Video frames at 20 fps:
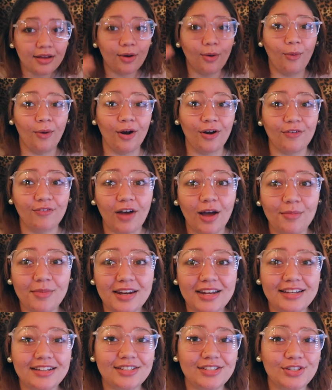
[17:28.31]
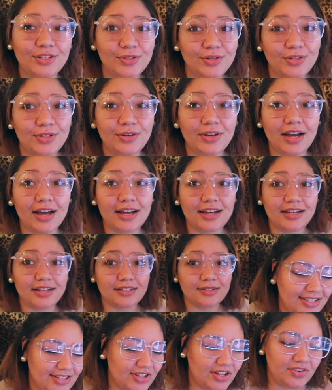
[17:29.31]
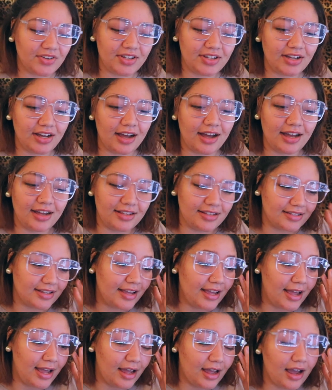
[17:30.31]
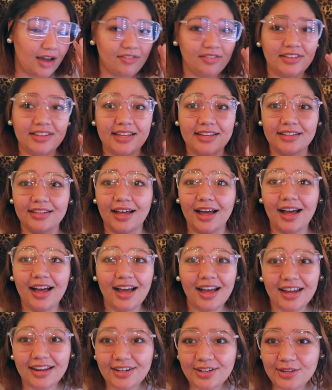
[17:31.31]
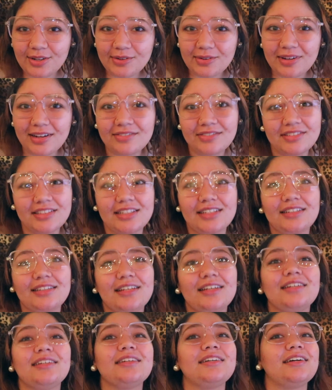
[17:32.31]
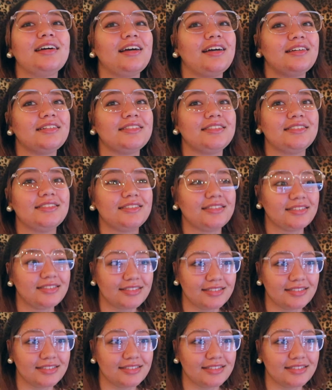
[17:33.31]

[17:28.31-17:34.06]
word vomit it to you guys so that way you guys have everything that I knew, everything that I